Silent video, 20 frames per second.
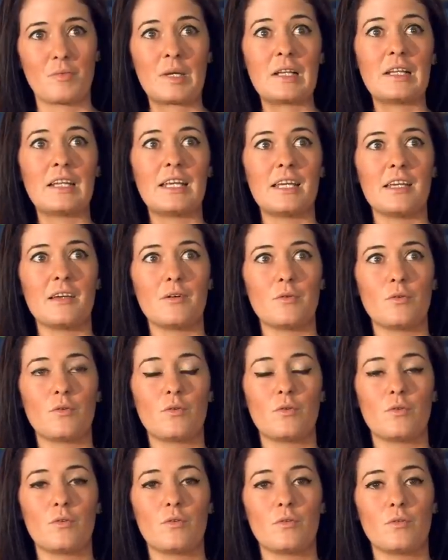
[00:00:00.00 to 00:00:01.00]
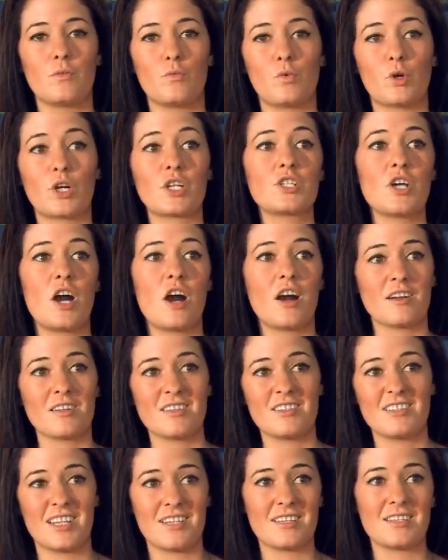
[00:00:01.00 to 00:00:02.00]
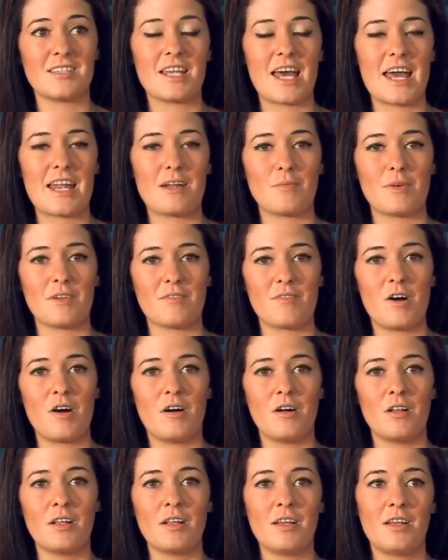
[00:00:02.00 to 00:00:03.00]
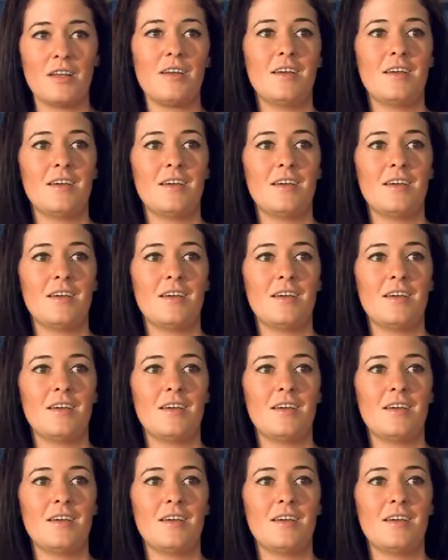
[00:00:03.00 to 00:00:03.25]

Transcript: really worked hard since then and we've all,